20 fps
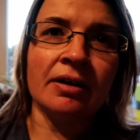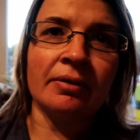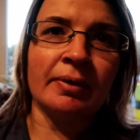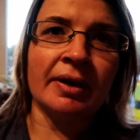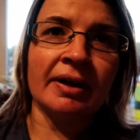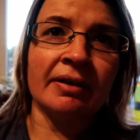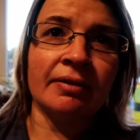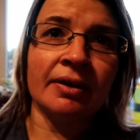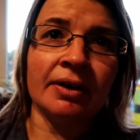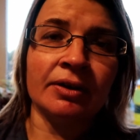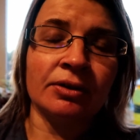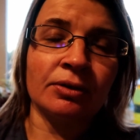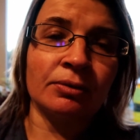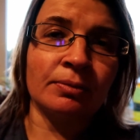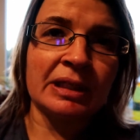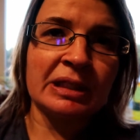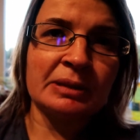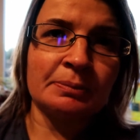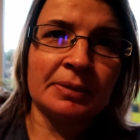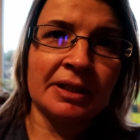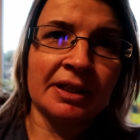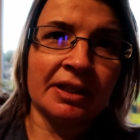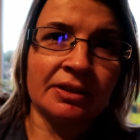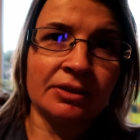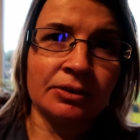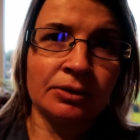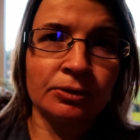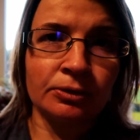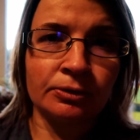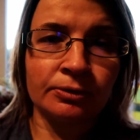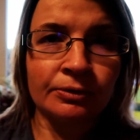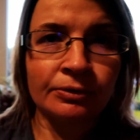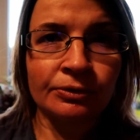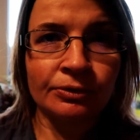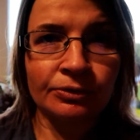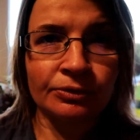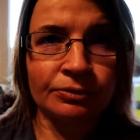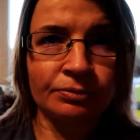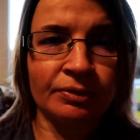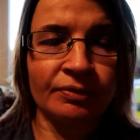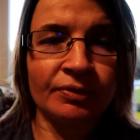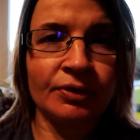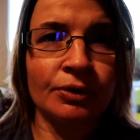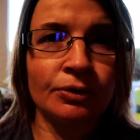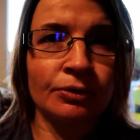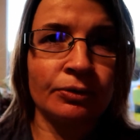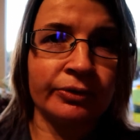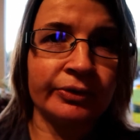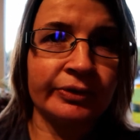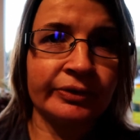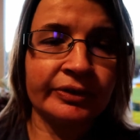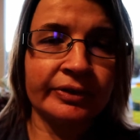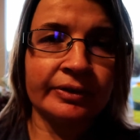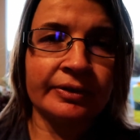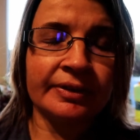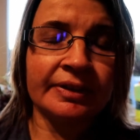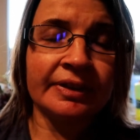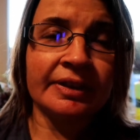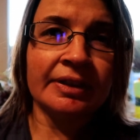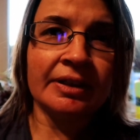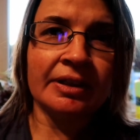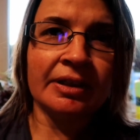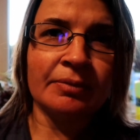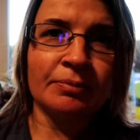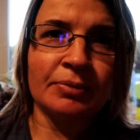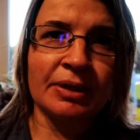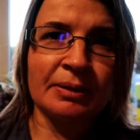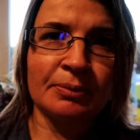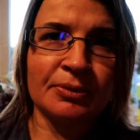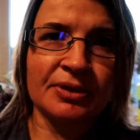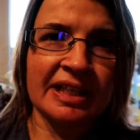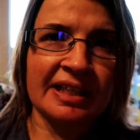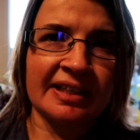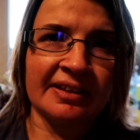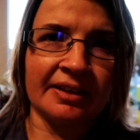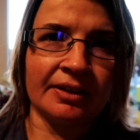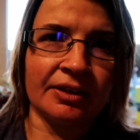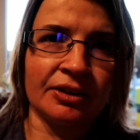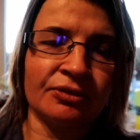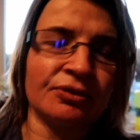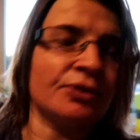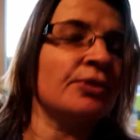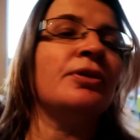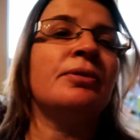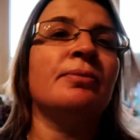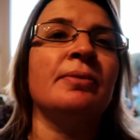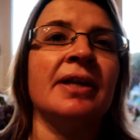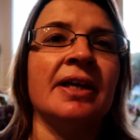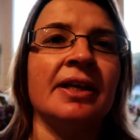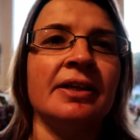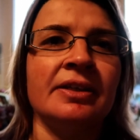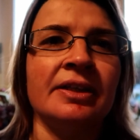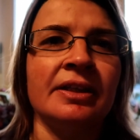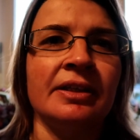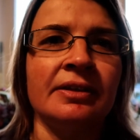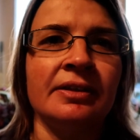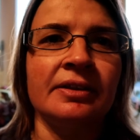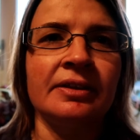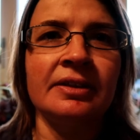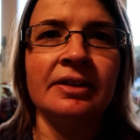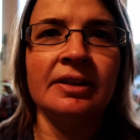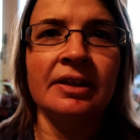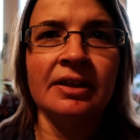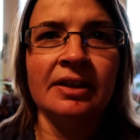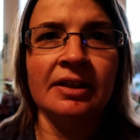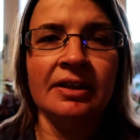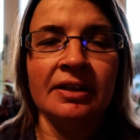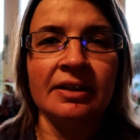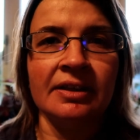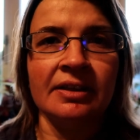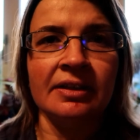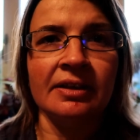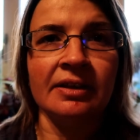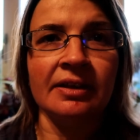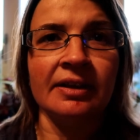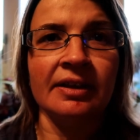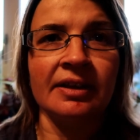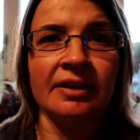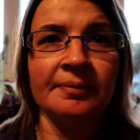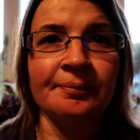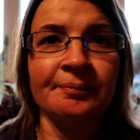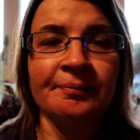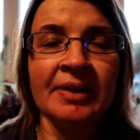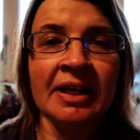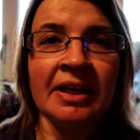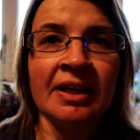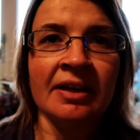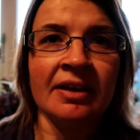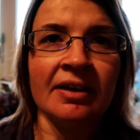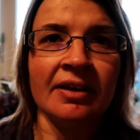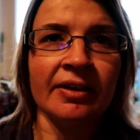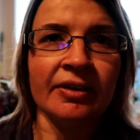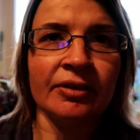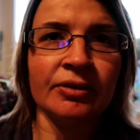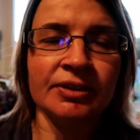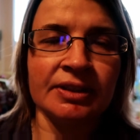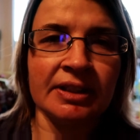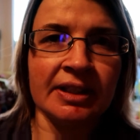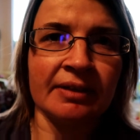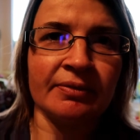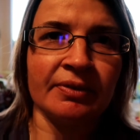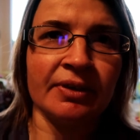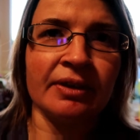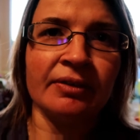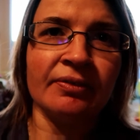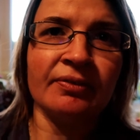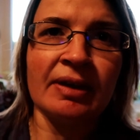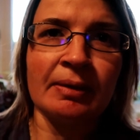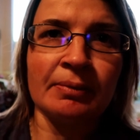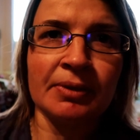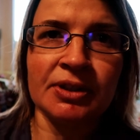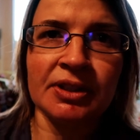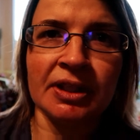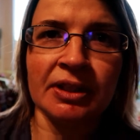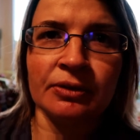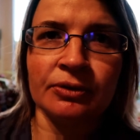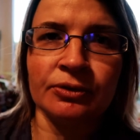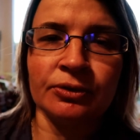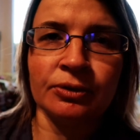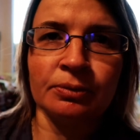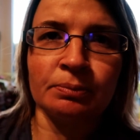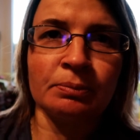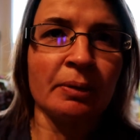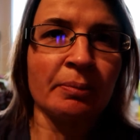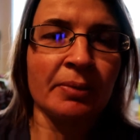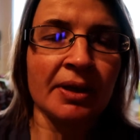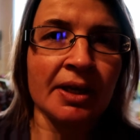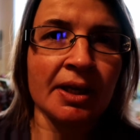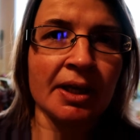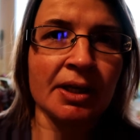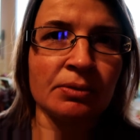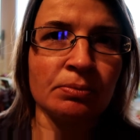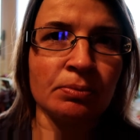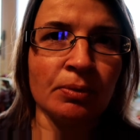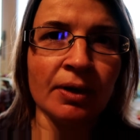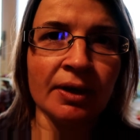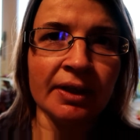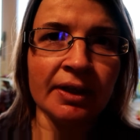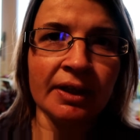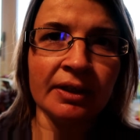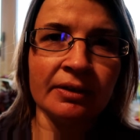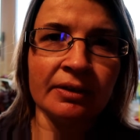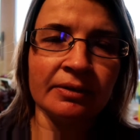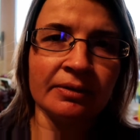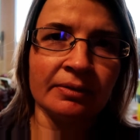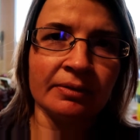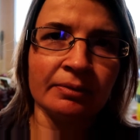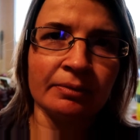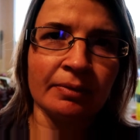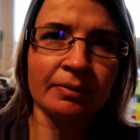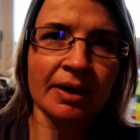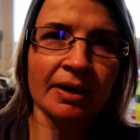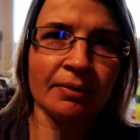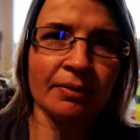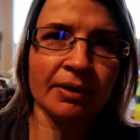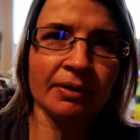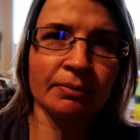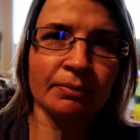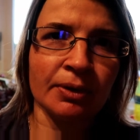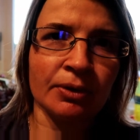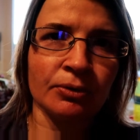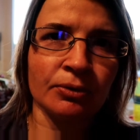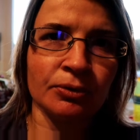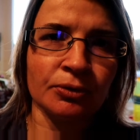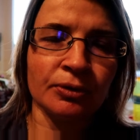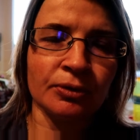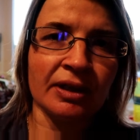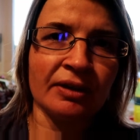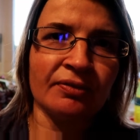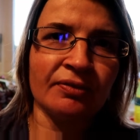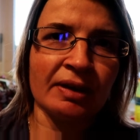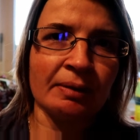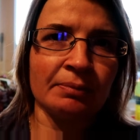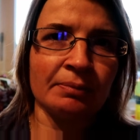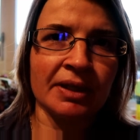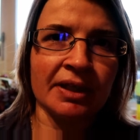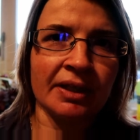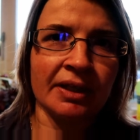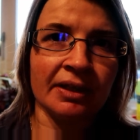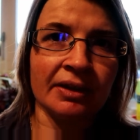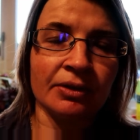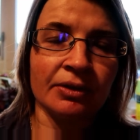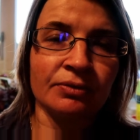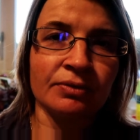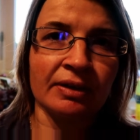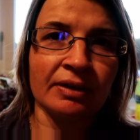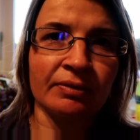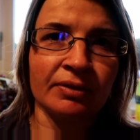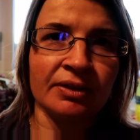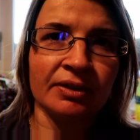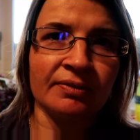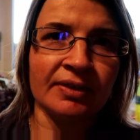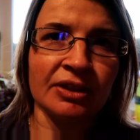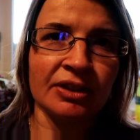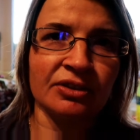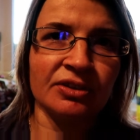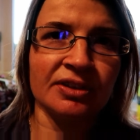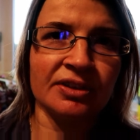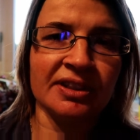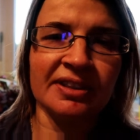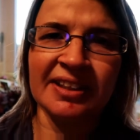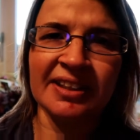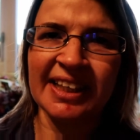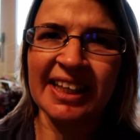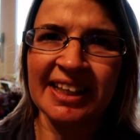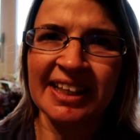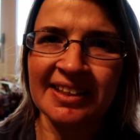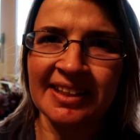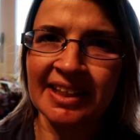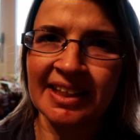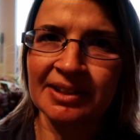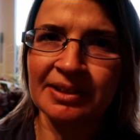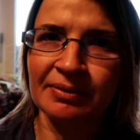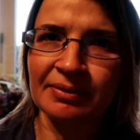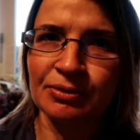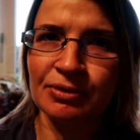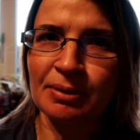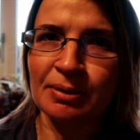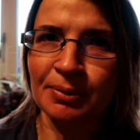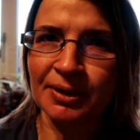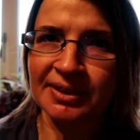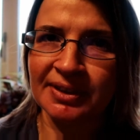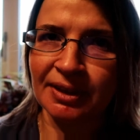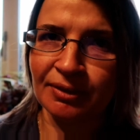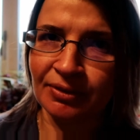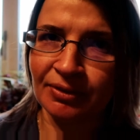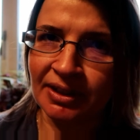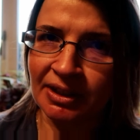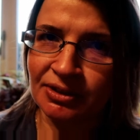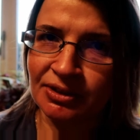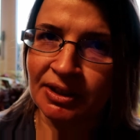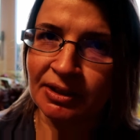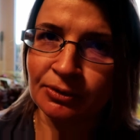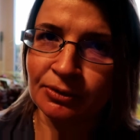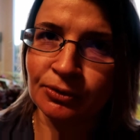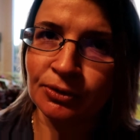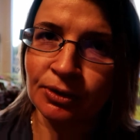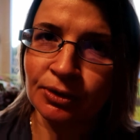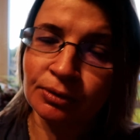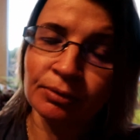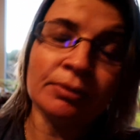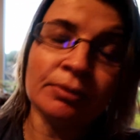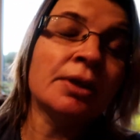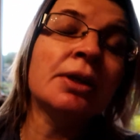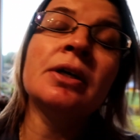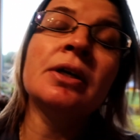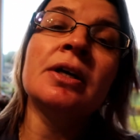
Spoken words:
where I do recipes, hauls, reviews, pretty much anything that's foodie related. I also have a family channel called Mummy Needs Wine where I record all our family travel adventures, and I occasionally get to have a treat myself on that channel too.